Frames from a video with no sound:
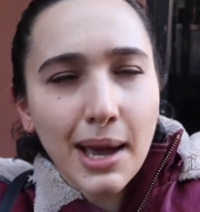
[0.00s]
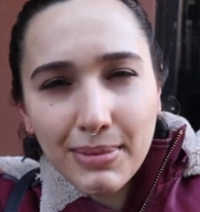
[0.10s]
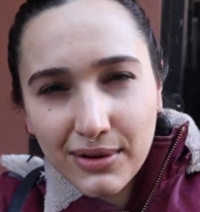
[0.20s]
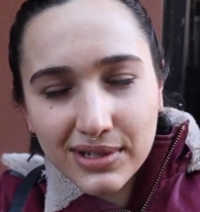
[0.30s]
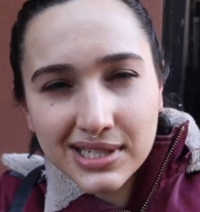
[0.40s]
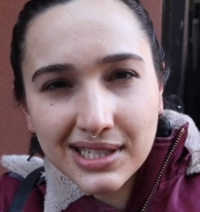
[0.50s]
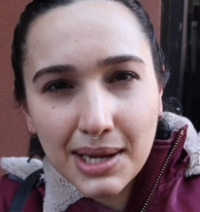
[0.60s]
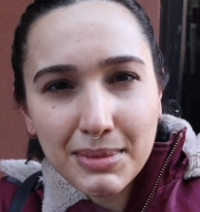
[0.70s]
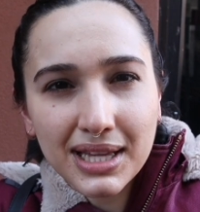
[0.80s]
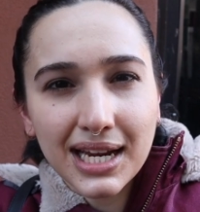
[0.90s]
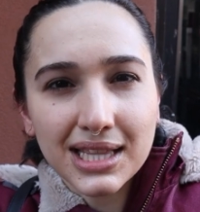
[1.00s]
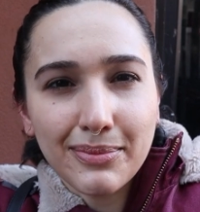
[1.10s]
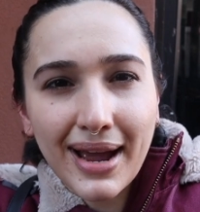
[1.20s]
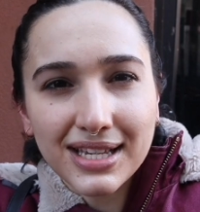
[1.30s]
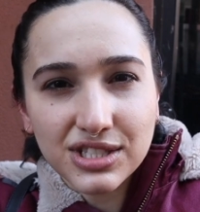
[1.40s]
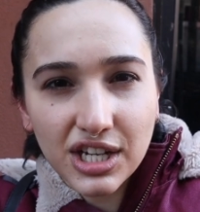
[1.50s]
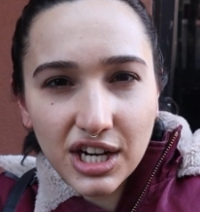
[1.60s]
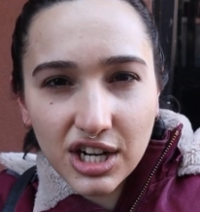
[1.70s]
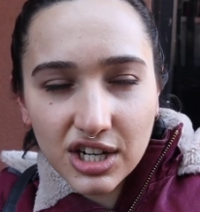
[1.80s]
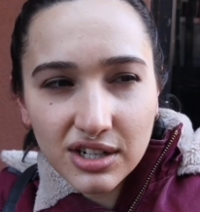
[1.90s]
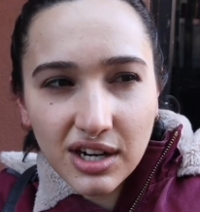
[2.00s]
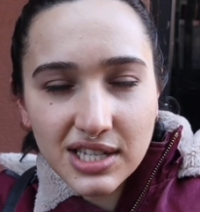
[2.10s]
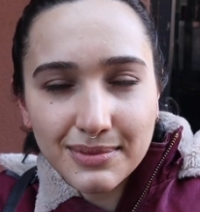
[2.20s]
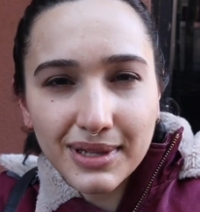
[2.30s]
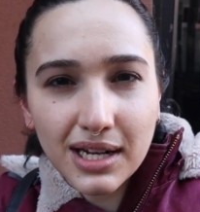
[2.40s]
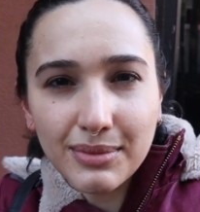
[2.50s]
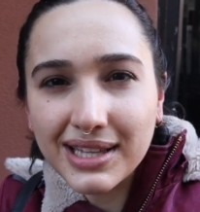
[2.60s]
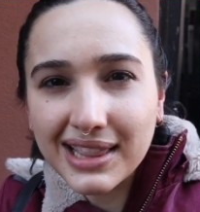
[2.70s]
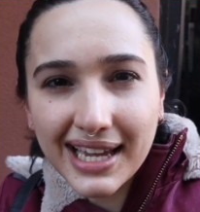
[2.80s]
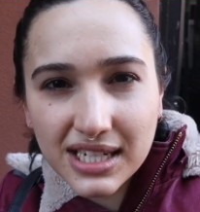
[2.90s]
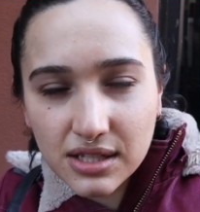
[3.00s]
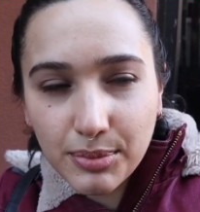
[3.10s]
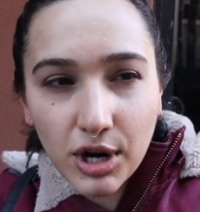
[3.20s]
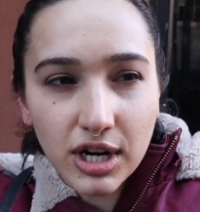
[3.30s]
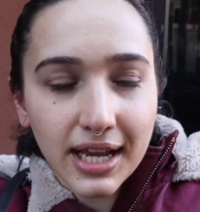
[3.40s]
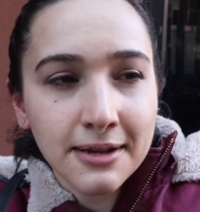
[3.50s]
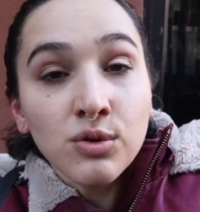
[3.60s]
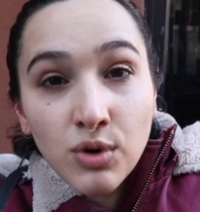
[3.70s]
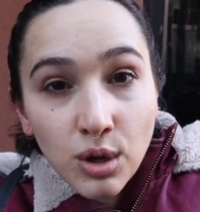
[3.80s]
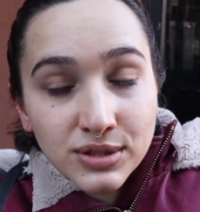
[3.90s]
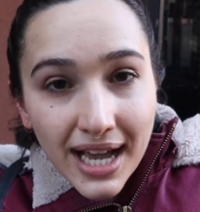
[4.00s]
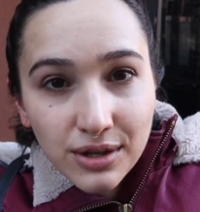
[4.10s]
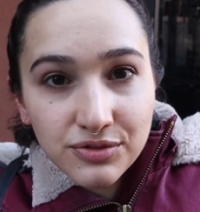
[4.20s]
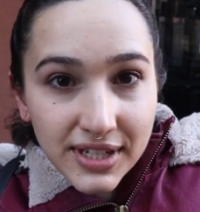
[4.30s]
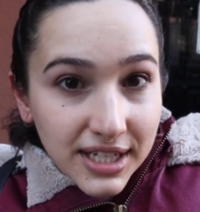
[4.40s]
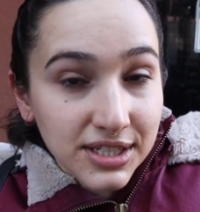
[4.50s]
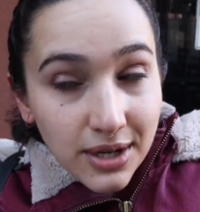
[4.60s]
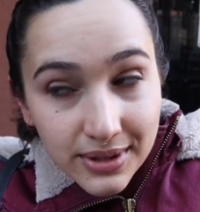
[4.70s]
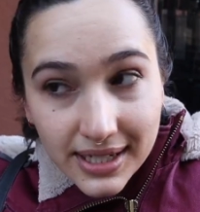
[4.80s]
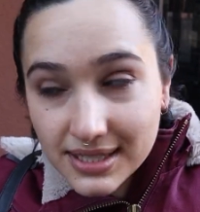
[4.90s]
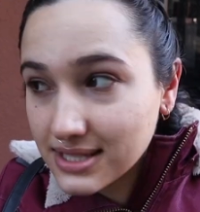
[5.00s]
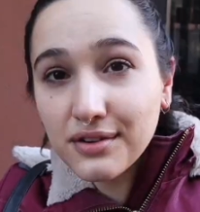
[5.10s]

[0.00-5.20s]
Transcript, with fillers: and by recently I mean like in the past year, because I'm a little bit late to the party, rolled out vegan donuts.